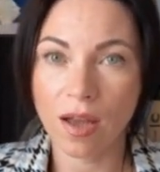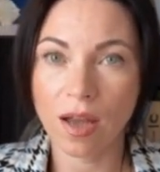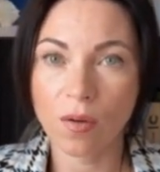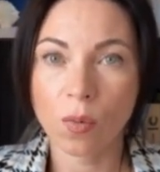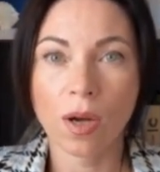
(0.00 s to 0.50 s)

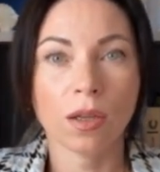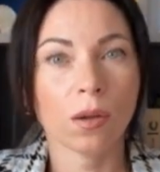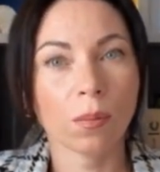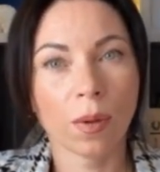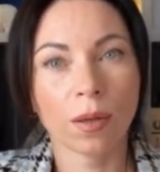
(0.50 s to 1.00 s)
and
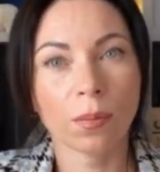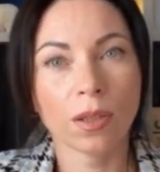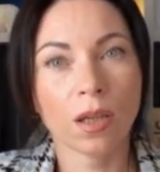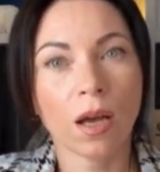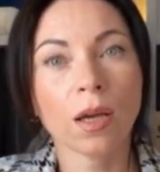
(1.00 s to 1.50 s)
whether it might be
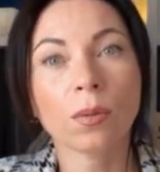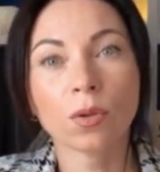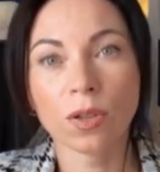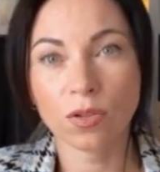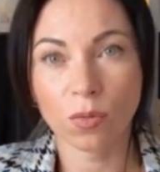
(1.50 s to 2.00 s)
time
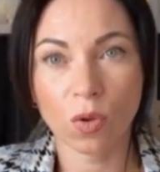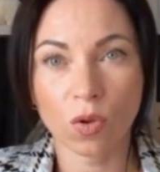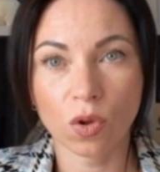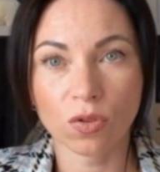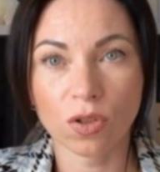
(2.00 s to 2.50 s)
to
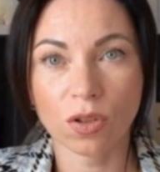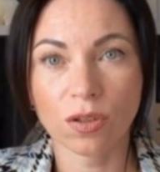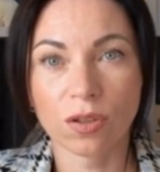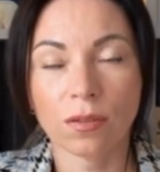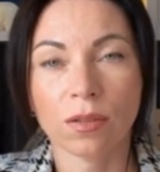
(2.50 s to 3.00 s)
explore
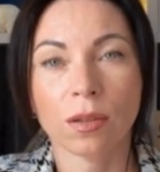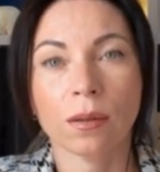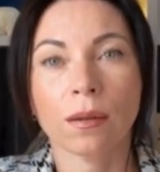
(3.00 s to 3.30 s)
alternatives.